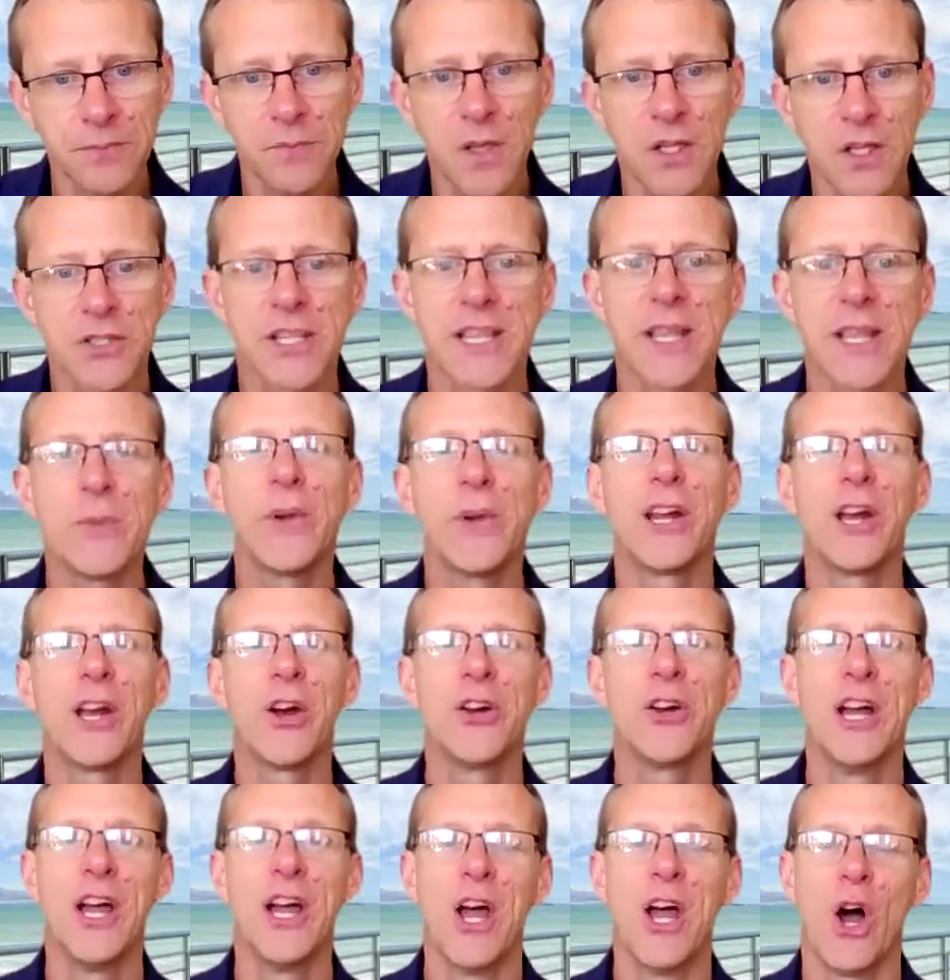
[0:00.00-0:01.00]
So there we
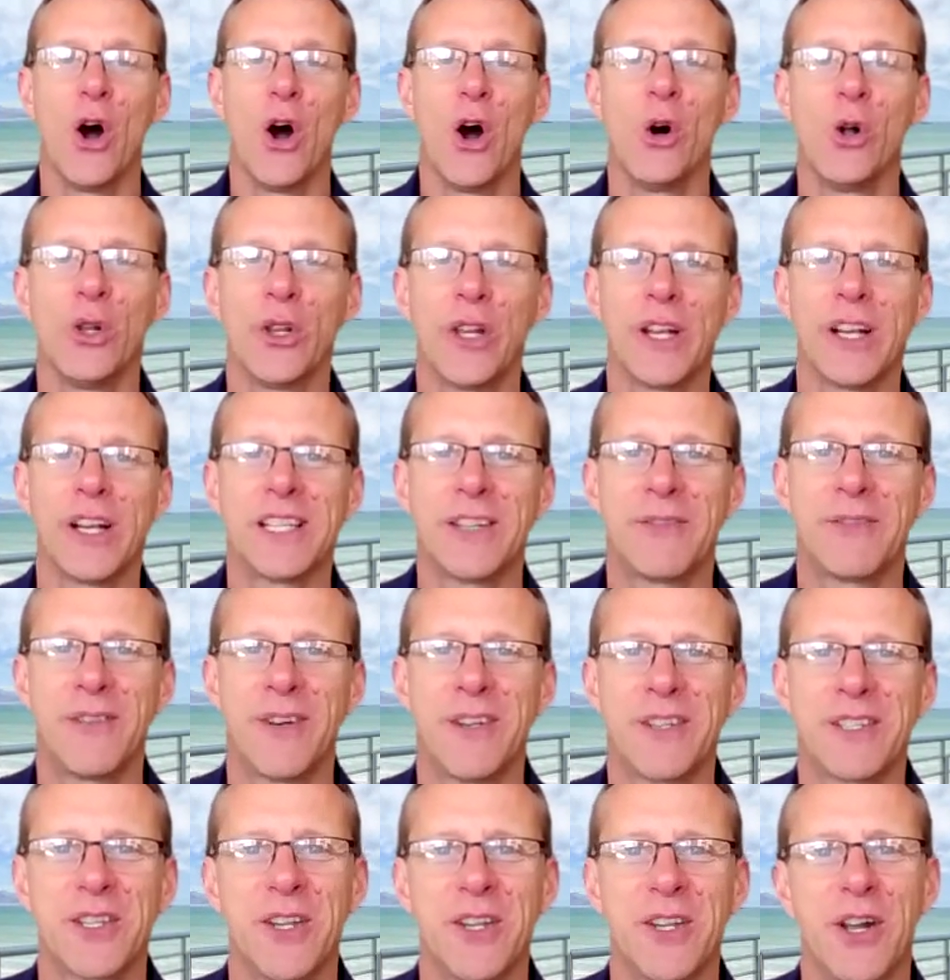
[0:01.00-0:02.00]
go, a whole lot of
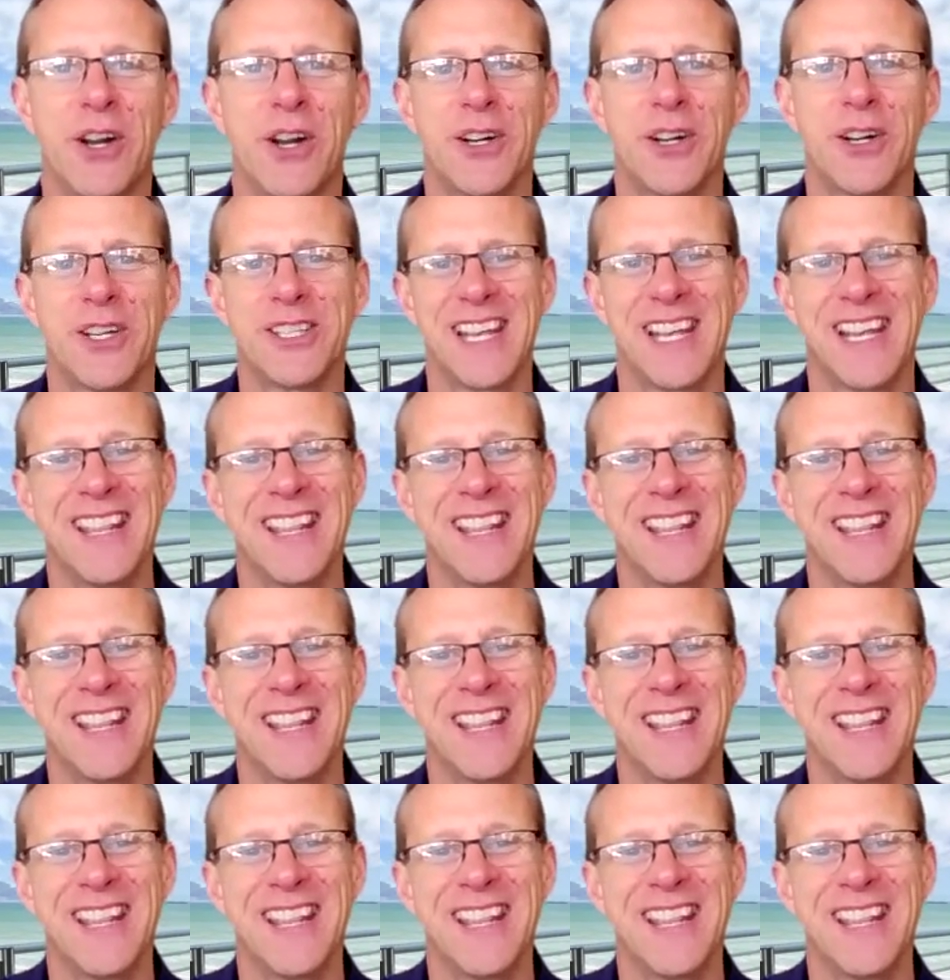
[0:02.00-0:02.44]
different scenarios,